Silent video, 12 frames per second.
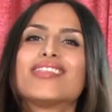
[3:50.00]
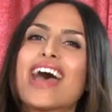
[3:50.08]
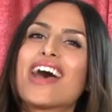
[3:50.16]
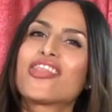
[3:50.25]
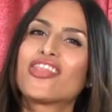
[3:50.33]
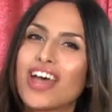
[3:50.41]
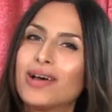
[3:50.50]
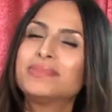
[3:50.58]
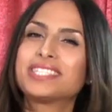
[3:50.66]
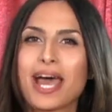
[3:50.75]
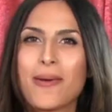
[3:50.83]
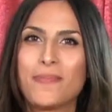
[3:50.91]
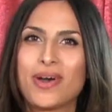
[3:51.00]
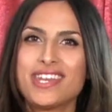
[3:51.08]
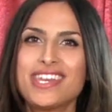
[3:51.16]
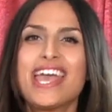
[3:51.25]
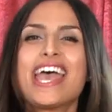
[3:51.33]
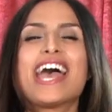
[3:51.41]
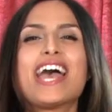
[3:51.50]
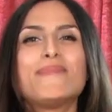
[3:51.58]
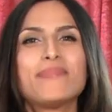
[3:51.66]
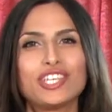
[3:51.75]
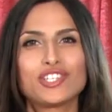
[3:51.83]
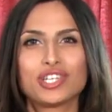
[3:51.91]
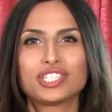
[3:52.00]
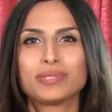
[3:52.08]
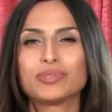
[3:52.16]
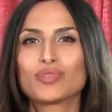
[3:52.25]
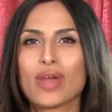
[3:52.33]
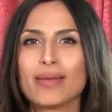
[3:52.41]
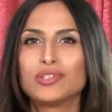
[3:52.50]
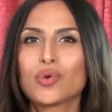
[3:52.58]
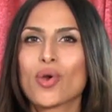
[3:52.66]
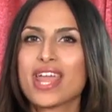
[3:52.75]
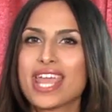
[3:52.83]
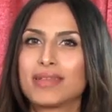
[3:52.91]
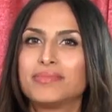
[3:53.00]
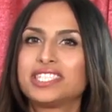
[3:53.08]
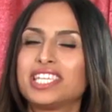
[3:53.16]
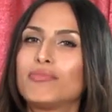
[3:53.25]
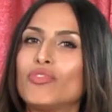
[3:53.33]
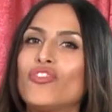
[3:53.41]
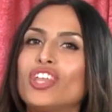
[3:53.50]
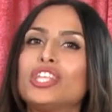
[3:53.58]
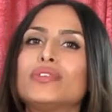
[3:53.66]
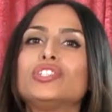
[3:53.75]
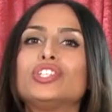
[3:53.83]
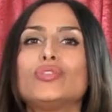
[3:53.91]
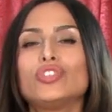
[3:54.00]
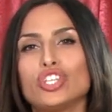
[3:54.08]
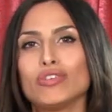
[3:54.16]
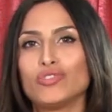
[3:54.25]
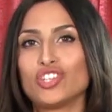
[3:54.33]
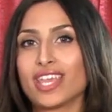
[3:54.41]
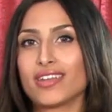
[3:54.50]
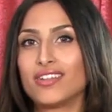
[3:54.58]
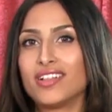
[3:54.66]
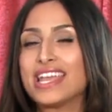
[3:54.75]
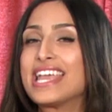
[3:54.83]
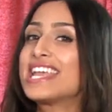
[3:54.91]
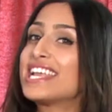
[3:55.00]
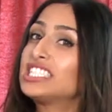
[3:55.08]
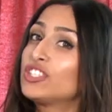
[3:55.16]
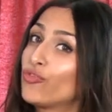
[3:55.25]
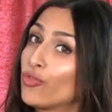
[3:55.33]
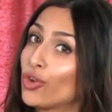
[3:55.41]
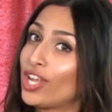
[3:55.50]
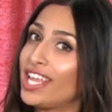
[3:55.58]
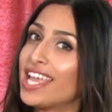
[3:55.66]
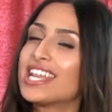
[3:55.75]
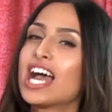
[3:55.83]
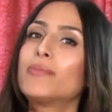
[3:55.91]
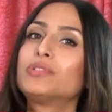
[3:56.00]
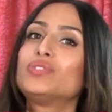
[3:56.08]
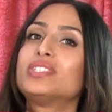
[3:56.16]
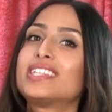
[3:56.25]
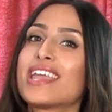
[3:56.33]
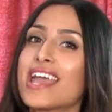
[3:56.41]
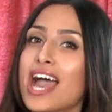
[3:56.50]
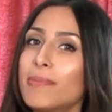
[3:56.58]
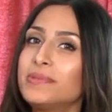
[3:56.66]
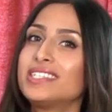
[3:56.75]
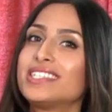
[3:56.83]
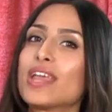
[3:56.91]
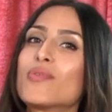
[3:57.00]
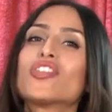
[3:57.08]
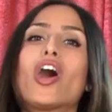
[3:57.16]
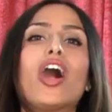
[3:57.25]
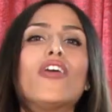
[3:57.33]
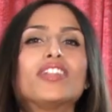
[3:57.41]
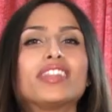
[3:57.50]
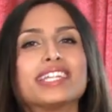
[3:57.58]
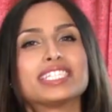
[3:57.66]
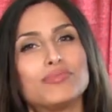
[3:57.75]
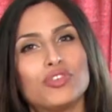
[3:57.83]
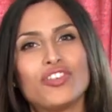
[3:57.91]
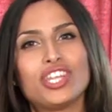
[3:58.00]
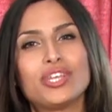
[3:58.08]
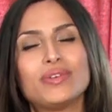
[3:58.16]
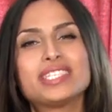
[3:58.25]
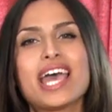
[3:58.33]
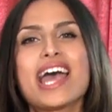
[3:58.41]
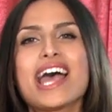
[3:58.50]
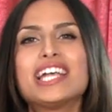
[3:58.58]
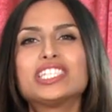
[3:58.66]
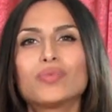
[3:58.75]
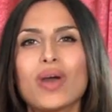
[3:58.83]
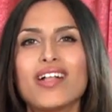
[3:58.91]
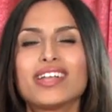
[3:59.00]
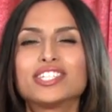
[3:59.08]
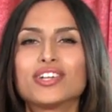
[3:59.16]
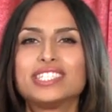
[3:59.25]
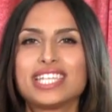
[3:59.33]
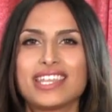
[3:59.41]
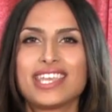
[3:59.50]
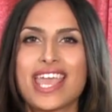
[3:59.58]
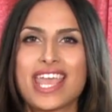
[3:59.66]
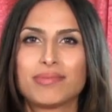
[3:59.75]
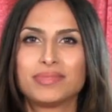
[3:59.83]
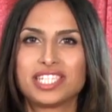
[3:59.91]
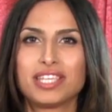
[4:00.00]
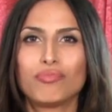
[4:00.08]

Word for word: that thumbs up button and make sure to subscribe to our AMC Movie News YouTube channel. It's free and helps you stay up to date with all the latest movie news, as well as our daily AMC